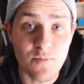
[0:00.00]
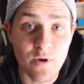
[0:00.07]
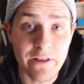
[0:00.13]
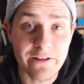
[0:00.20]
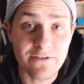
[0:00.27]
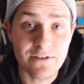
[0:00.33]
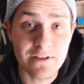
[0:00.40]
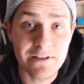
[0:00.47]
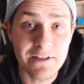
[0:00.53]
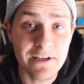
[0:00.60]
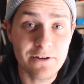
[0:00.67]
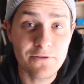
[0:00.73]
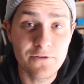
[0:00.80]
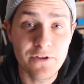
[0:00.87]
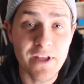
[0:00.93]
point, there's a
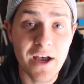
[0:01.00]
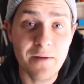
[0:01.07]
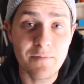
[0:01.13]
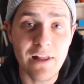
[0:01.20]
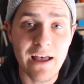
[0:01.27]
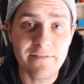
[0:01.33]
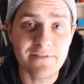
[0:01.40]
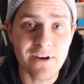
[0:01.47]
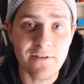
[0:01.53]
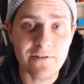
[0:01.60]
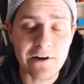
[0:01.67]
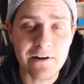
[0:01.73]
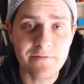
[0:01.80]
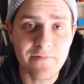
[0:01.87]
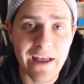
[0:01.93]
little nub left
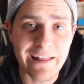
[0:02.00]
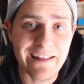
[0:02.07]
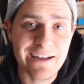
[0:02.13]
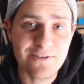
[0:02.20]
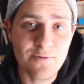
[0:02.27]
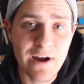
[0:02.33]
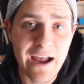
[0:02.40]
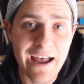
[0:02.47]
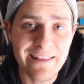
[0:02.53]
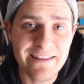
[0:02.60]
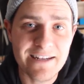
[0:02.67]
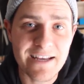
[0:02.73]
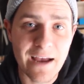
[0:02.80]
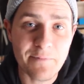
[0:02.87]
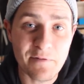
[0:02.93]
over, and that's where I add
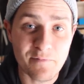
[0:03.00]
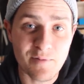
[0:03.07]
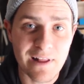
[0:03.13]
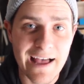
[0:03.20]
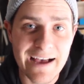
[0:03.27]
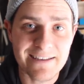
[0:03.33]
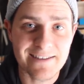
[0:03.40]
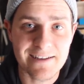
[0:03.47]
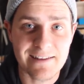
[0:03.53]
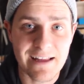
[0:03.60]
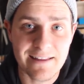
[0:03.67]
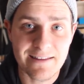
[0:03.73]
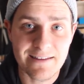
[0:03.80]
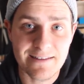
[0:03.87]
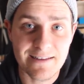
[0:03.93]
the type of plastic
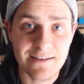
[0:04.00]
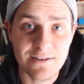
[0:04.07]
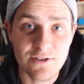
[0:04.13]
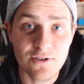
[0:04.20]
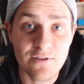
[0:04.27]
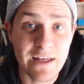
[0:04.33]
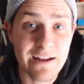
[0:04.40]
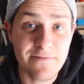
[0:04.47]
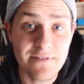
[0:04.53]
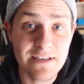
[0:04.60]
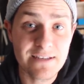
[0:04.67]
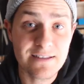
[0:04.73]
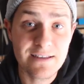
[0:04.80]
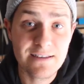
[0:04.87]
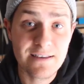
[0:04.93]
that this is, so that if
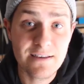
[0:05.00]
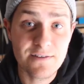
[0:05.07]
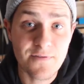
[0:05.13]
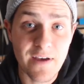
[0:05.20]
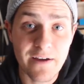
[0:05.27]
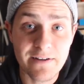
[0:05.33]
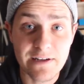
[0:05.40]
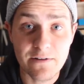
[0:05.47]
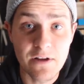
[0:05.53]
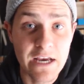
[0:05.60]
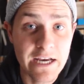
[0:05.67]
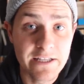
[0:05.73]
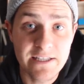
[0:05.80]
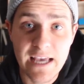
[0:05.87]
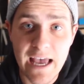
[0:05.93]
this disc is found in
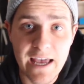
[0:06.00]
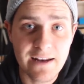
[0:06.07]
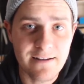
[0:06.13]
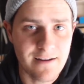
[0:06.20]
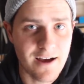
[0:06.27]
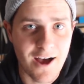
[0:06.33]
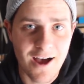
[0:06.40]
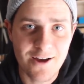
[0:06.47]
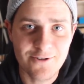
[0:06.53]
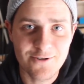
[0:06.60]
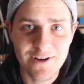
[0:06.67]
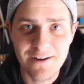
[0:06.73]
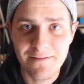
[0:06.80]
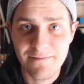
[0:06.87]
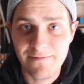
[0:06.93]
10,
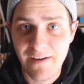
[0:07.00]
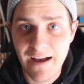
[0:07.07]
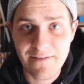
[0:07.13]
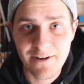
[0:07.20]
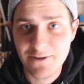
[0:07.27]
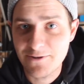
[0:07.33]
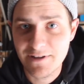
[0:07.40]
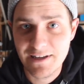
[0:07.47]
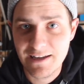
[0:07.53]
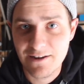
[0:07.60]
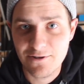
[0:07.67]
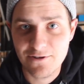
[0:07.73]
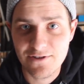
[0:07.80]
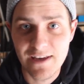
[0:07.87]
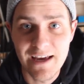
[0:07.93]
100, 500
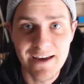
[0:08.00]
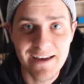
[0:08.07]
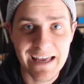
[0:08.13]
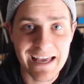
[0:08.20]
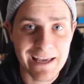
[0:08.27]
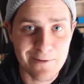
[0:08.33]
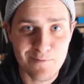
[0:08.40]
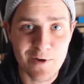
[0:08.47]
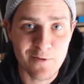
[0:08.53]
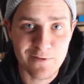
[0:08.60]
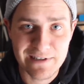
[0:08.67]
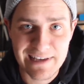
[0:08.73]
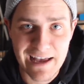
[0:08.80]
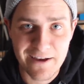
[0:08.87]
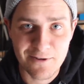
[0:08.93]
years, it can be
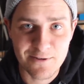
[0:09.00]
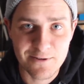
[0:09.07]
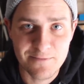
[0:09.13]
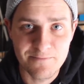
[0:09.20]
recycled.